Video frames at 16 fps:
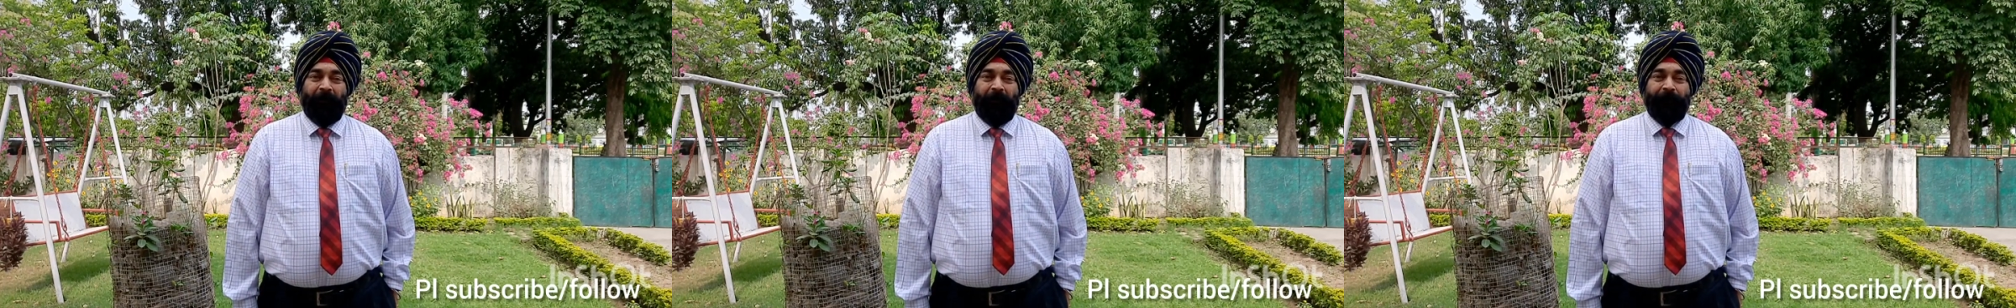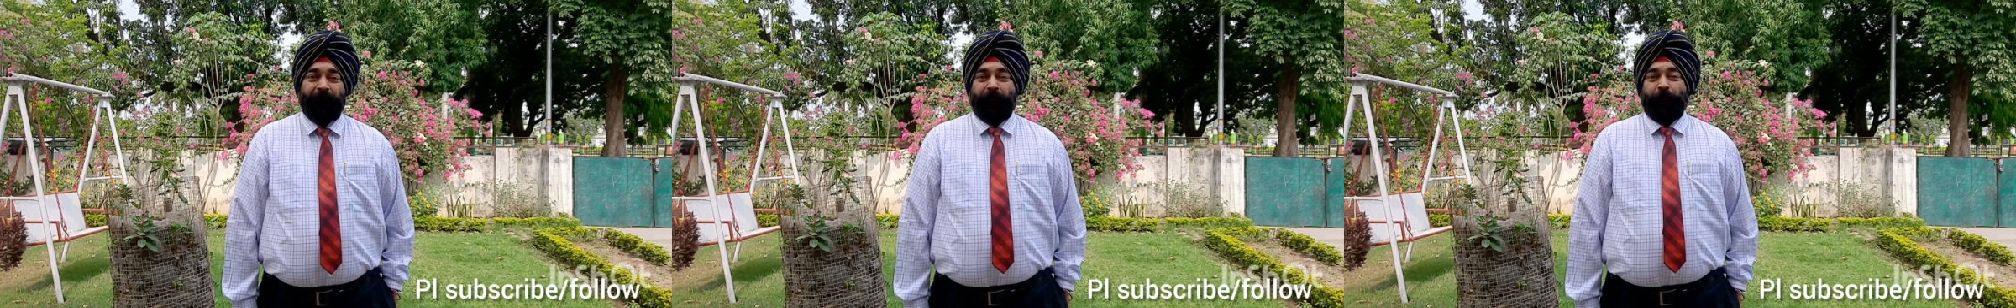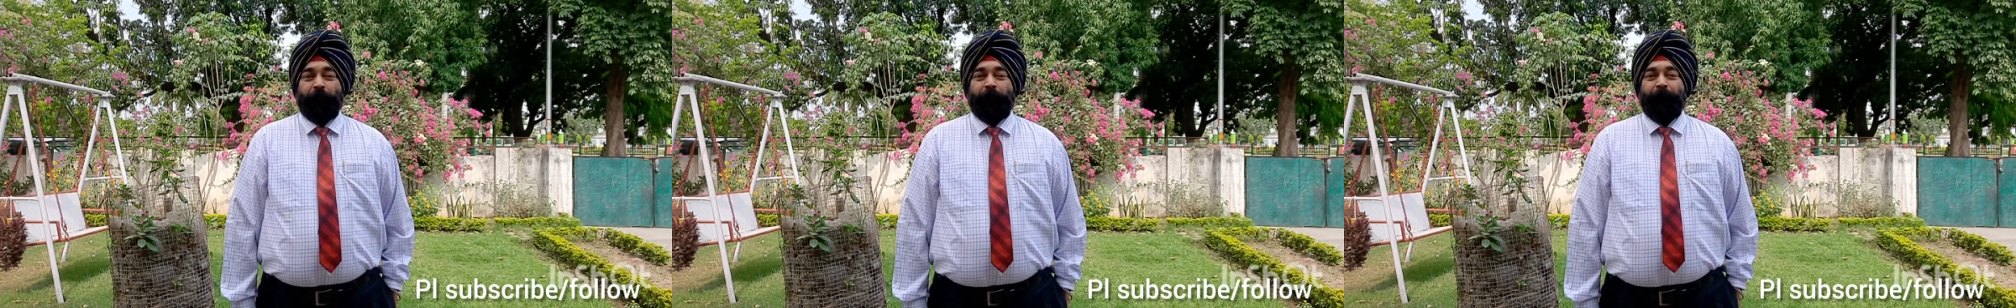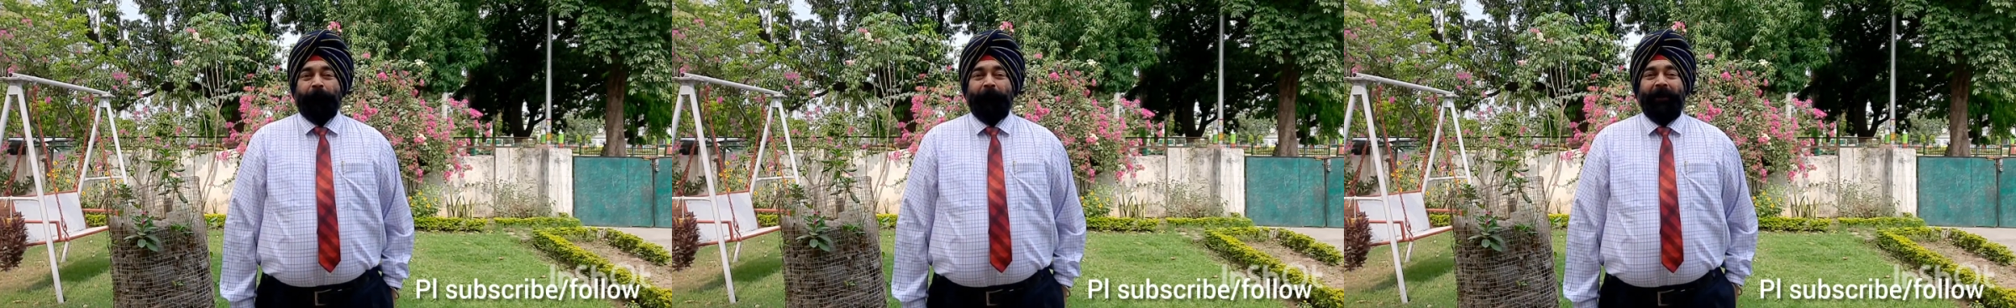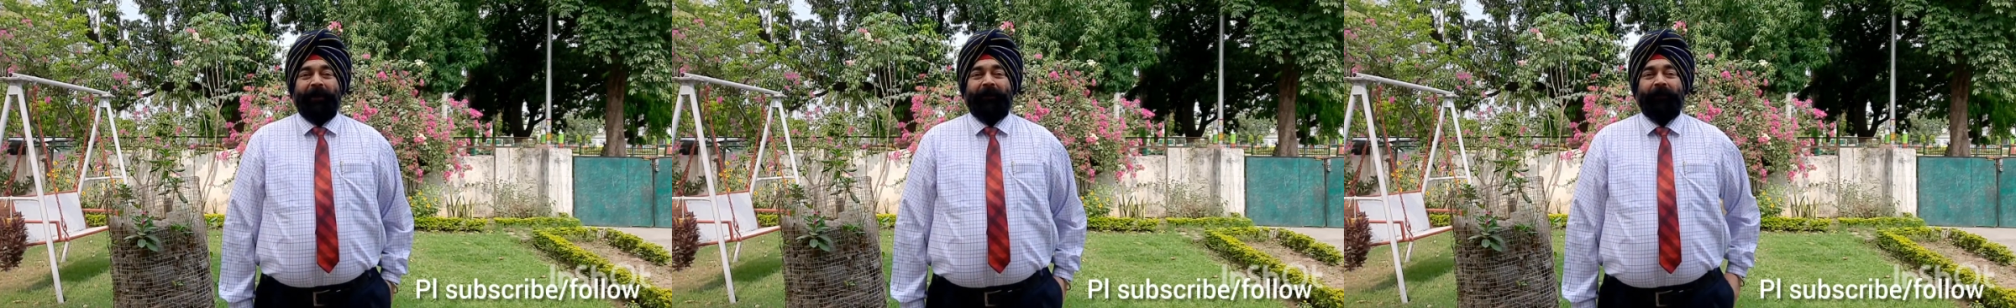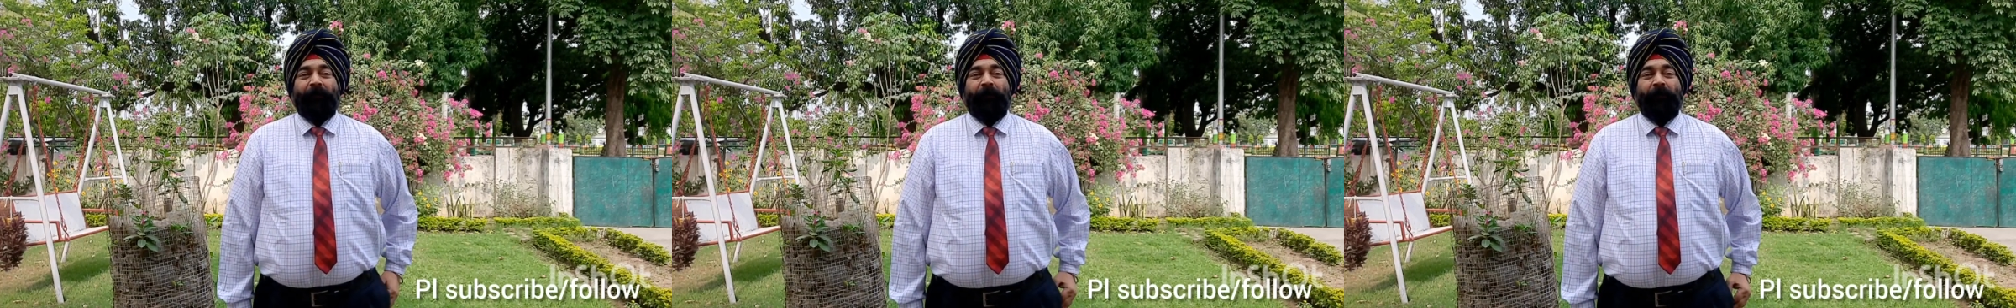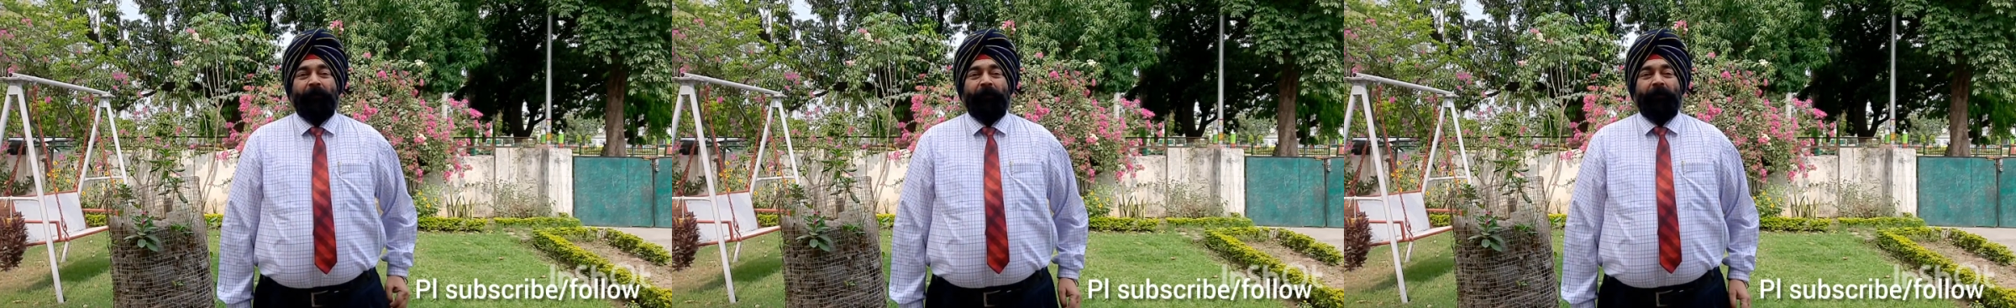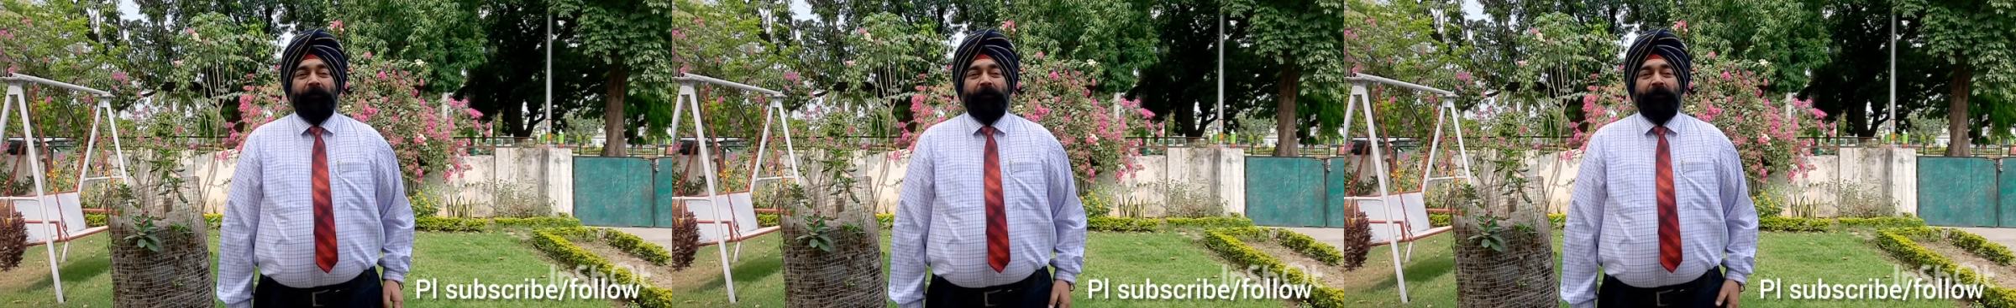if she could make
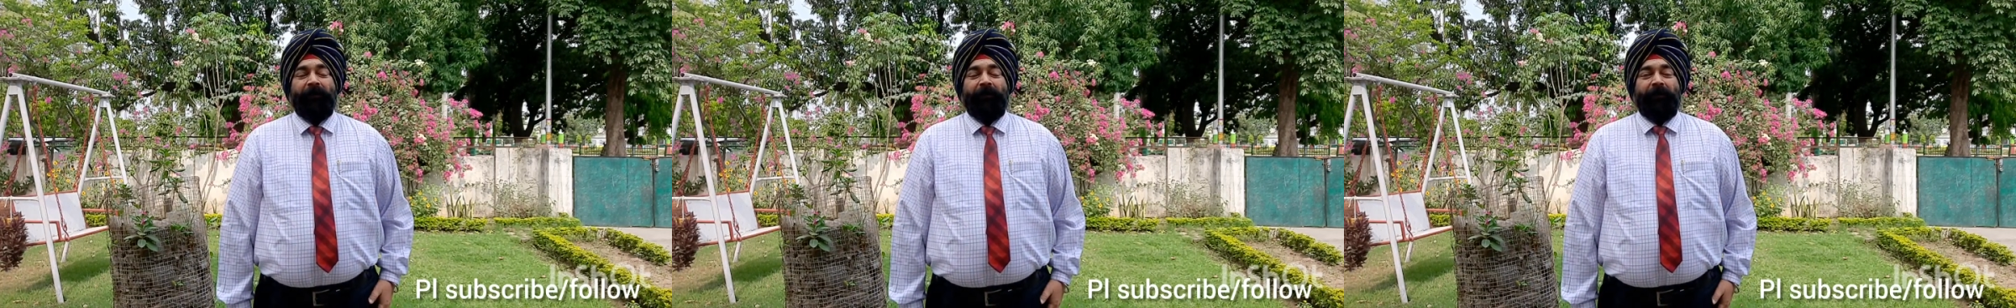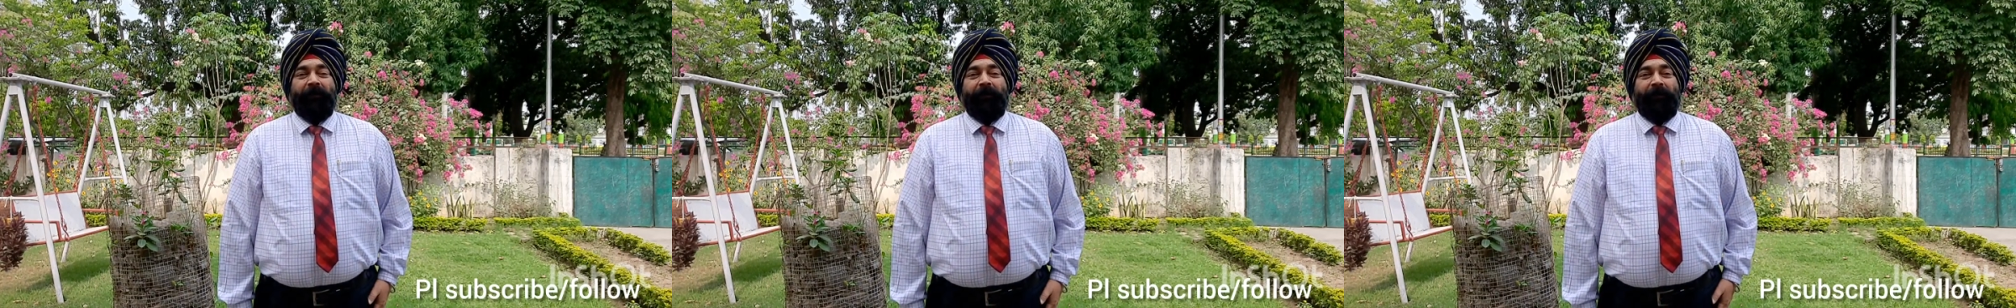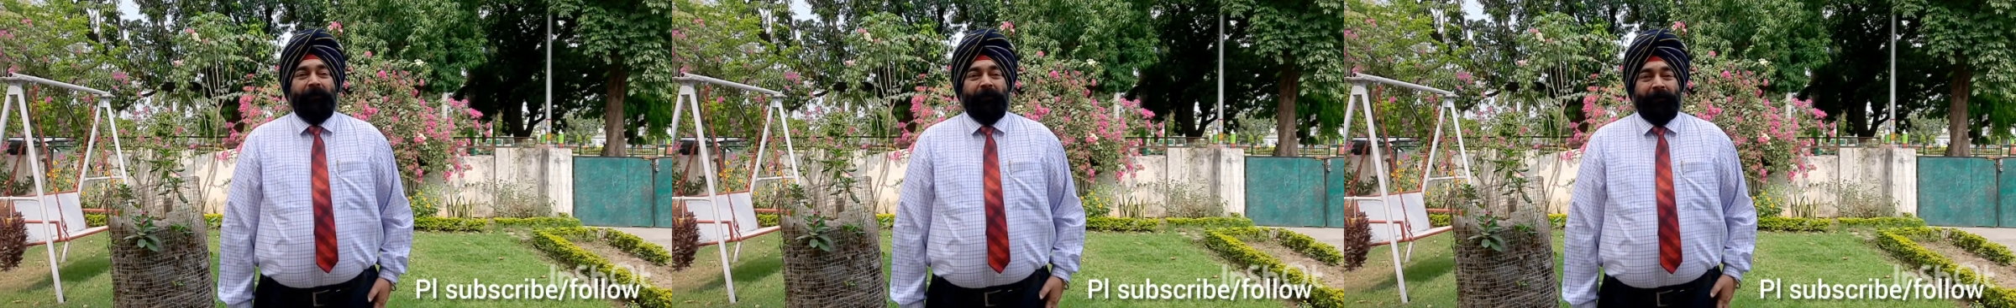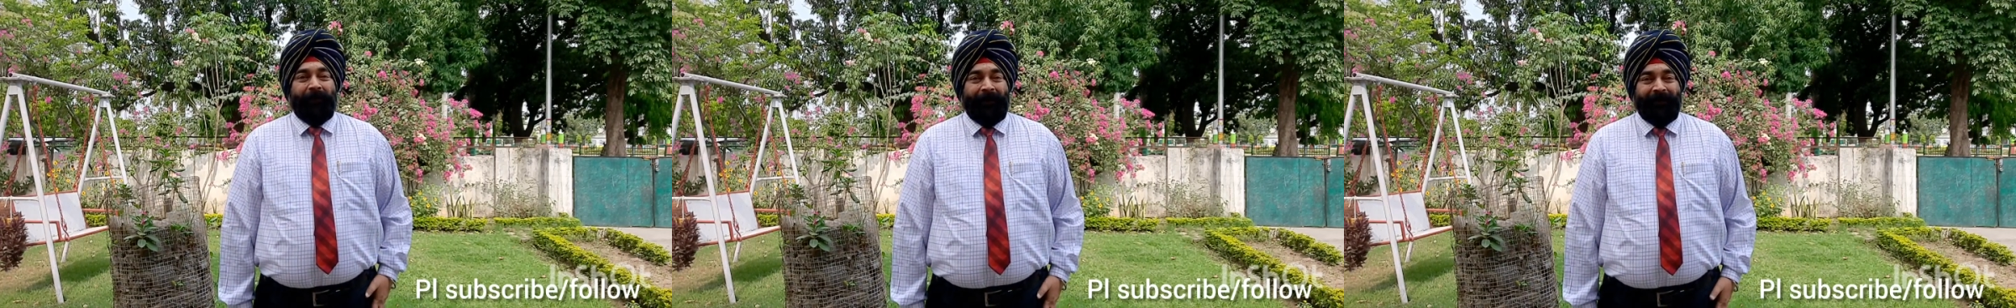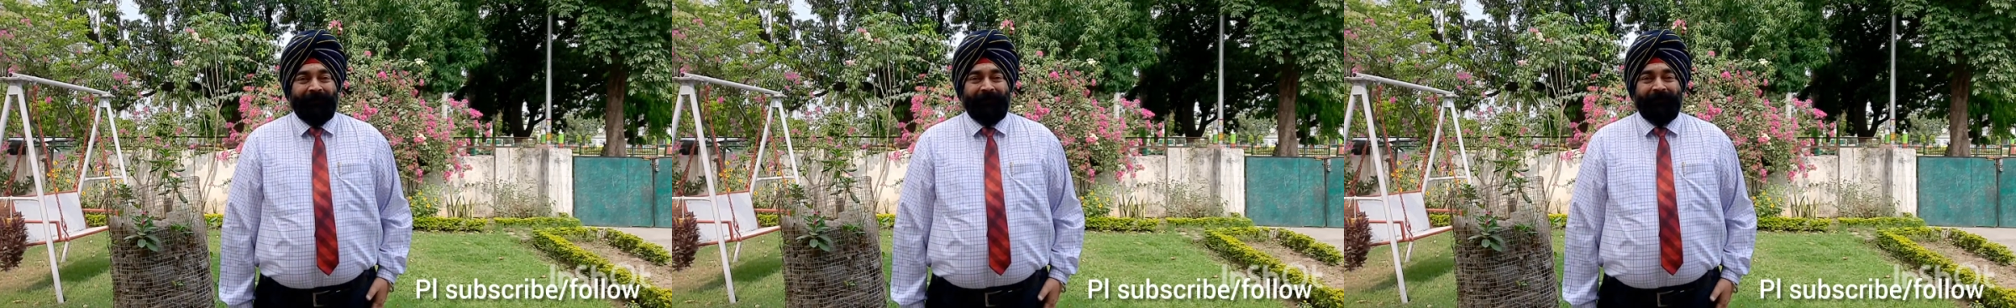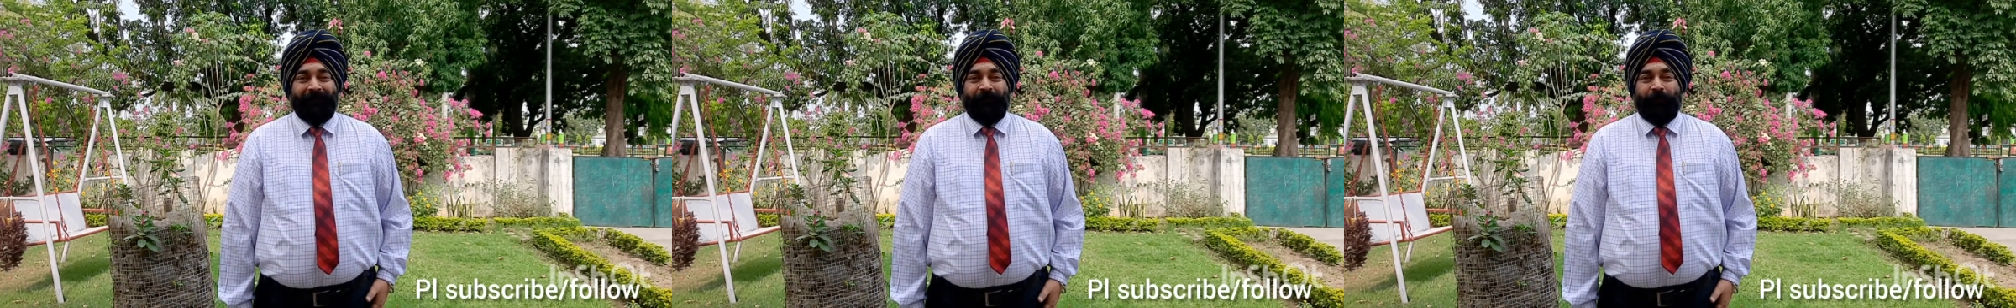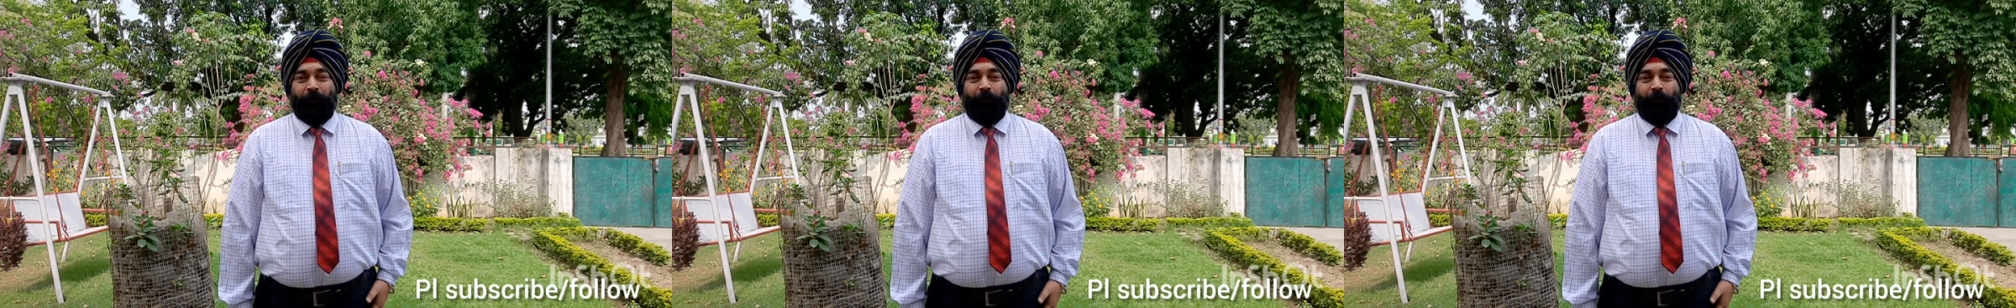her nest